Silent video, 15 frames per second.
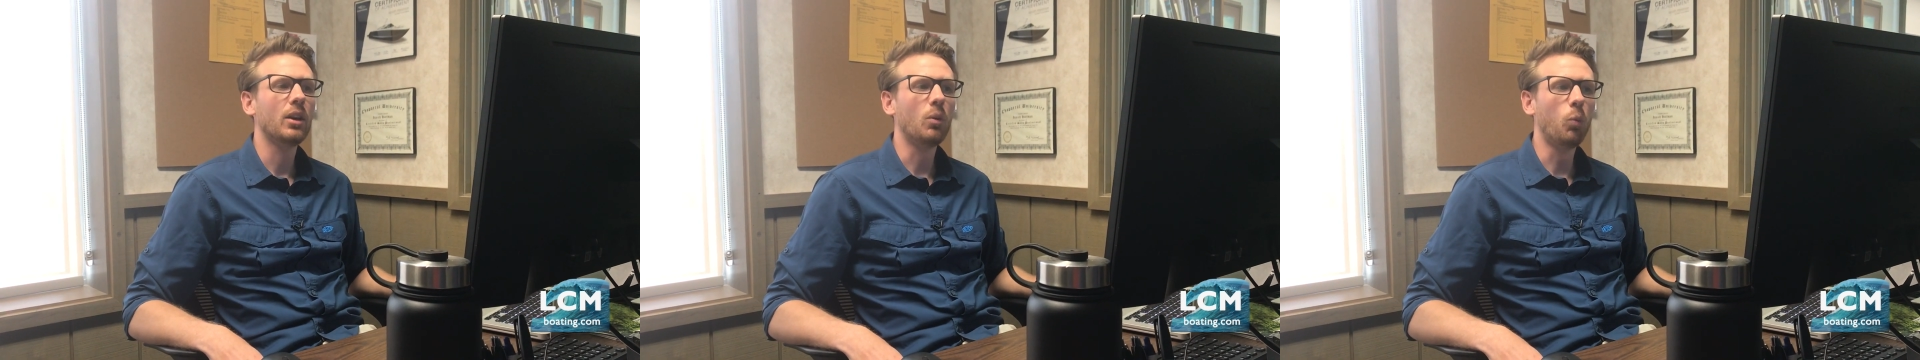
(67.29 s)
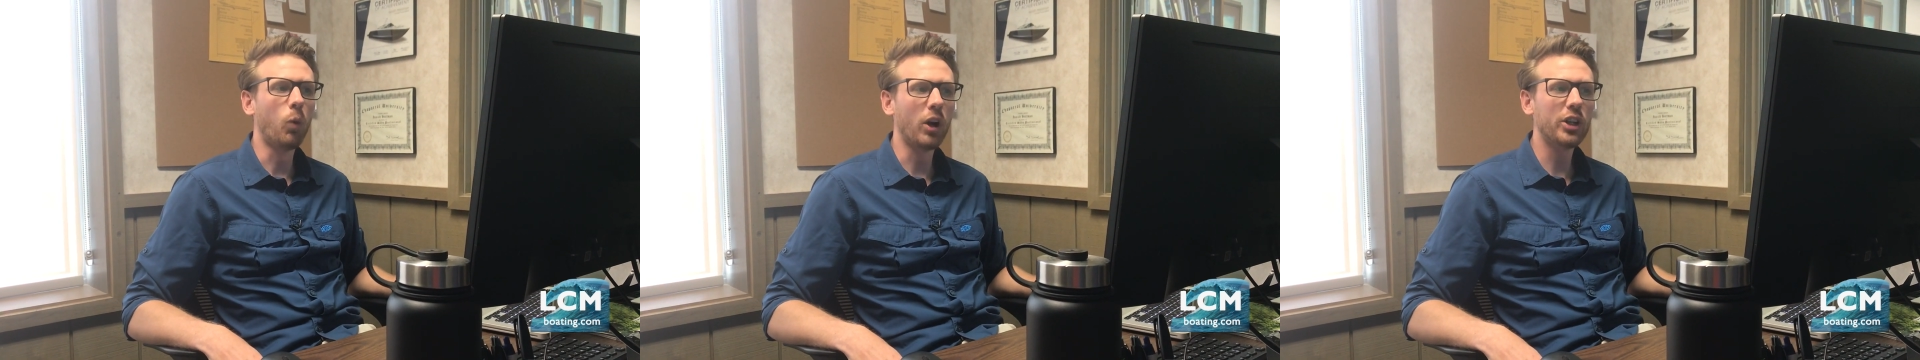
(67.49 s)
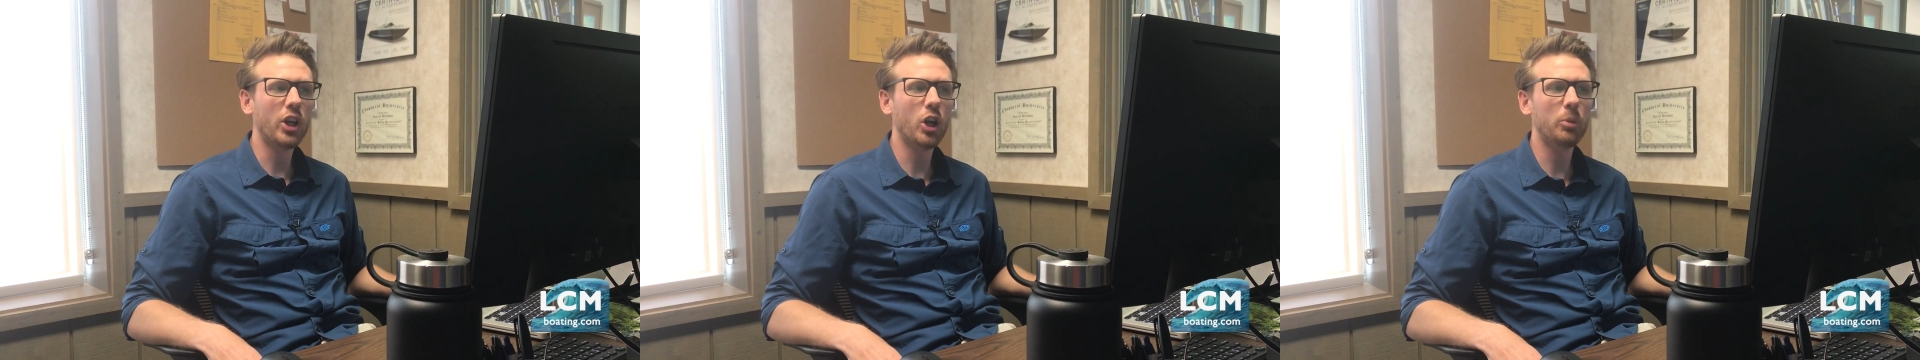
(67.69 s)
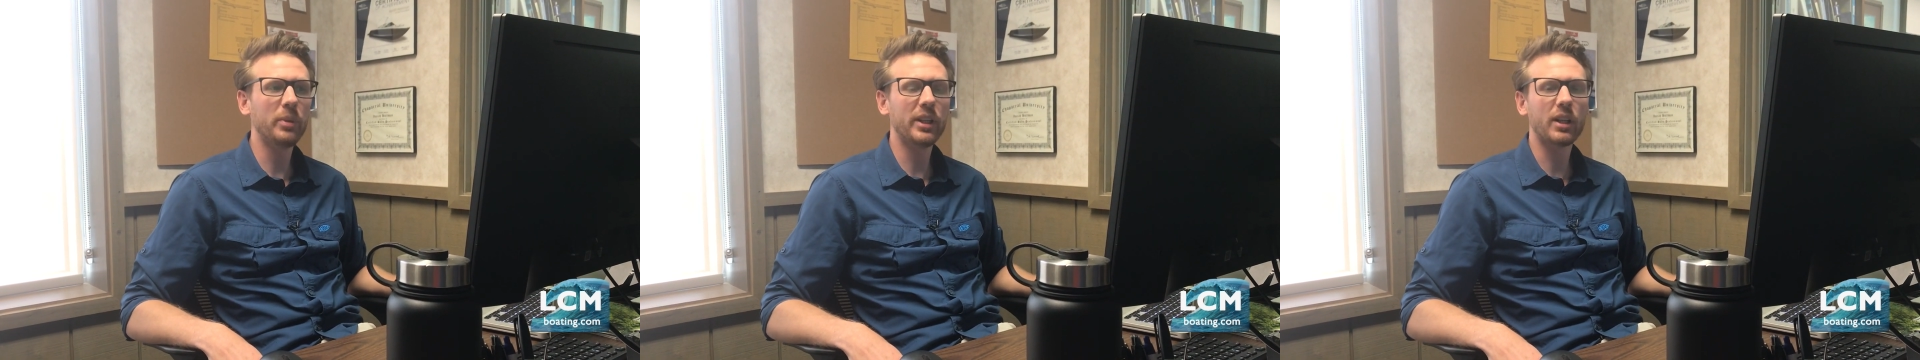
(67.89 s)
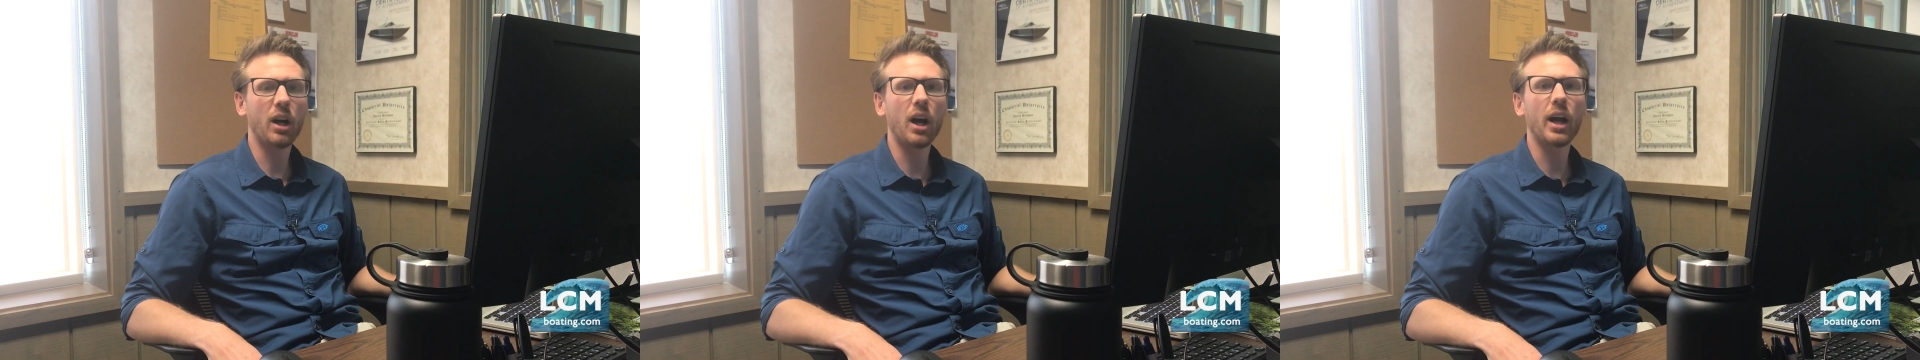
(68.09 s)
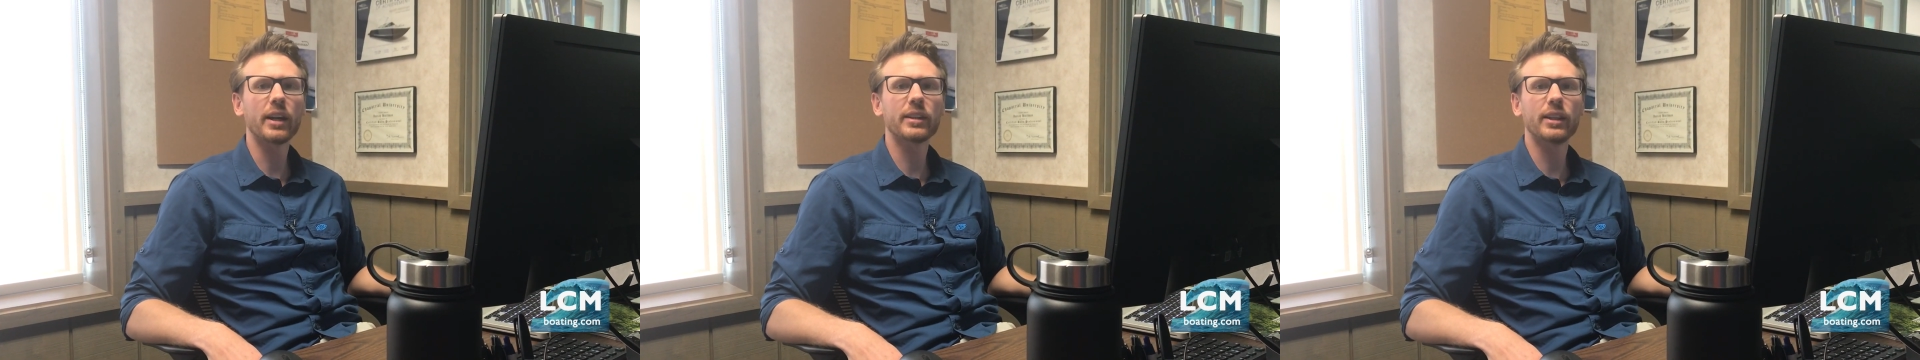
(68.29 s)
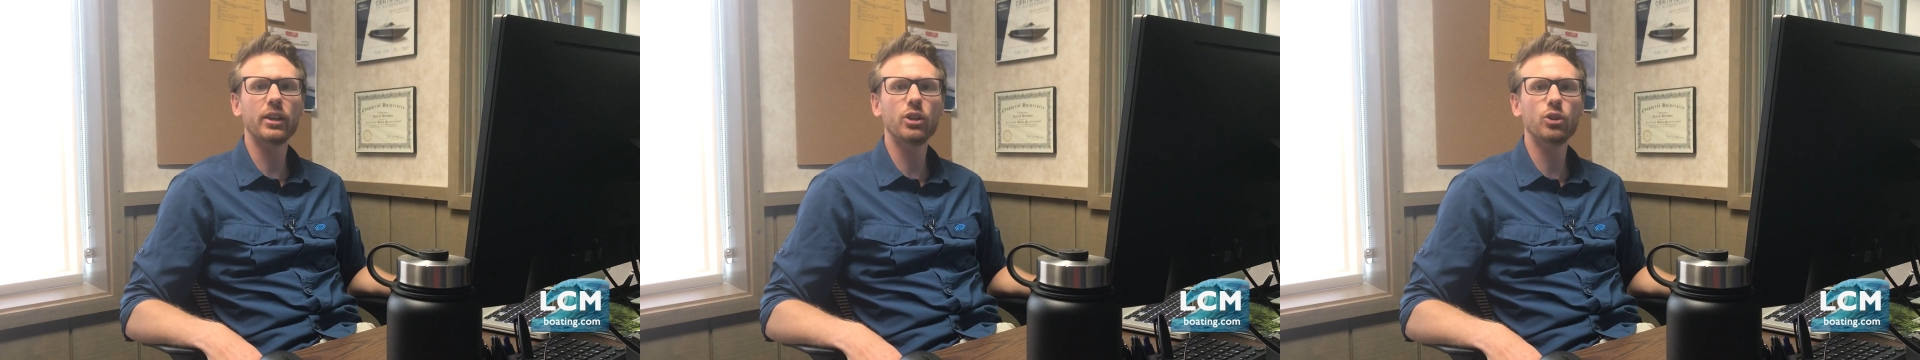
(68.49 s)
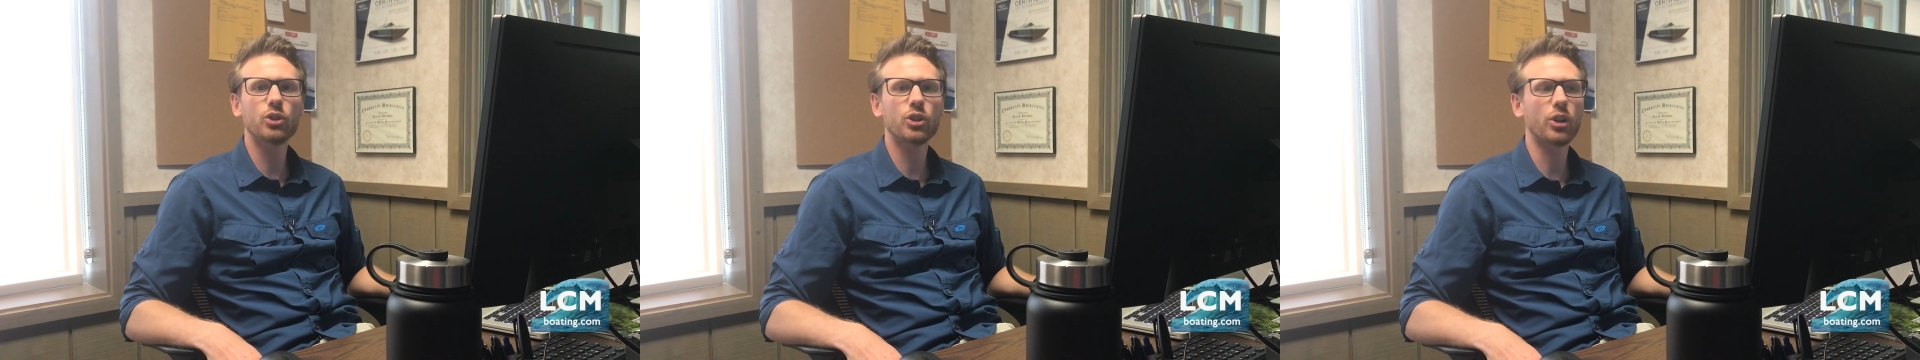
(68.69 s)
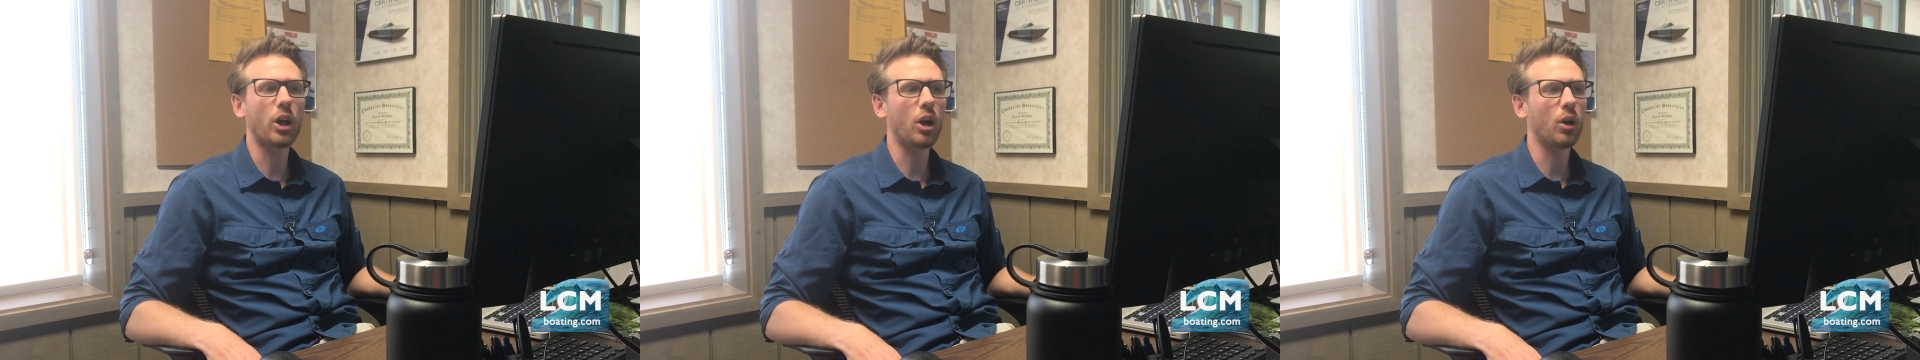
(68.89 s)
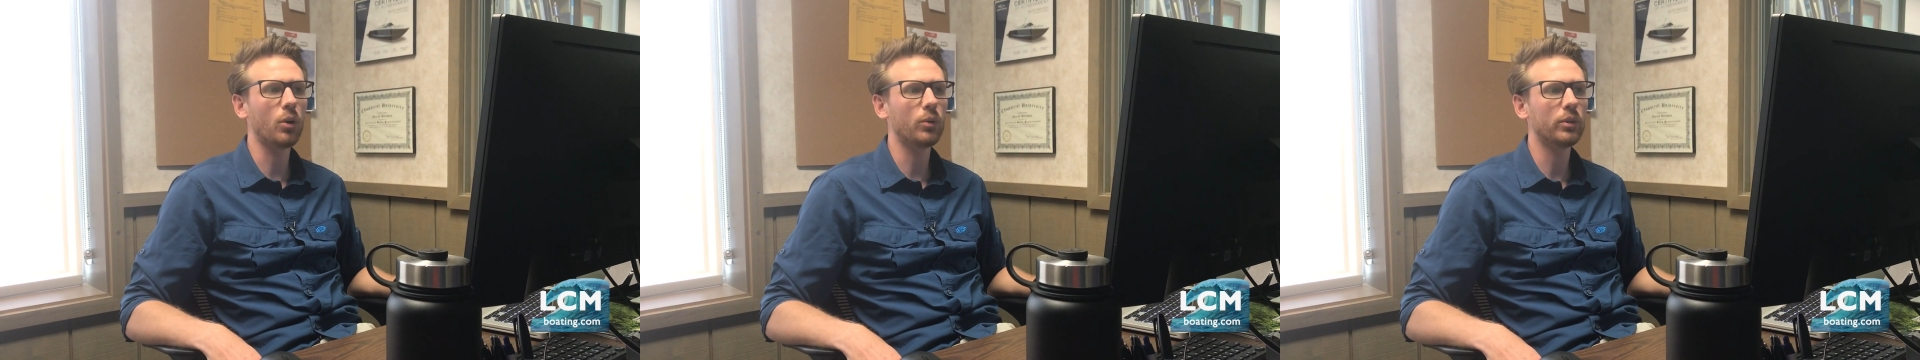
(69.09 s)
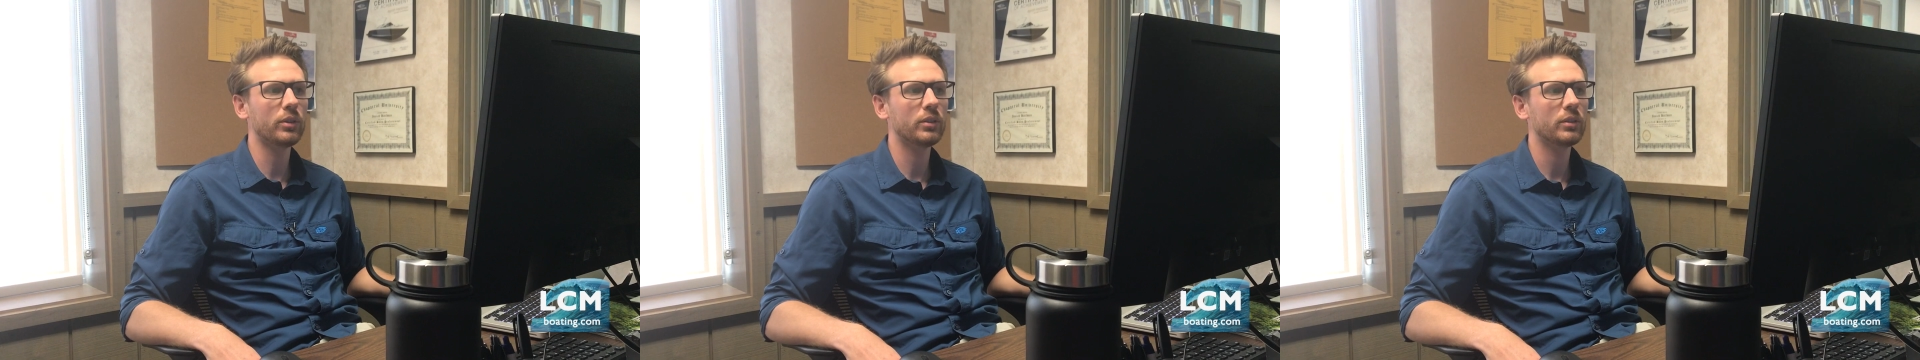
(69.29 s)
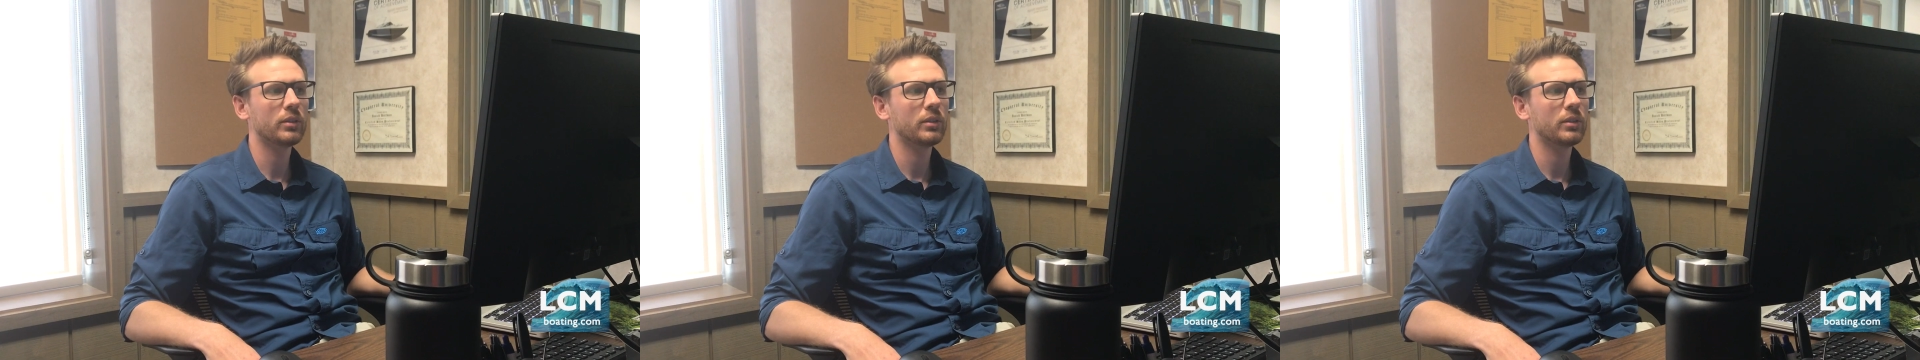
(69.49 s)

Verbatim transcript: one Hobie kayak that you should own,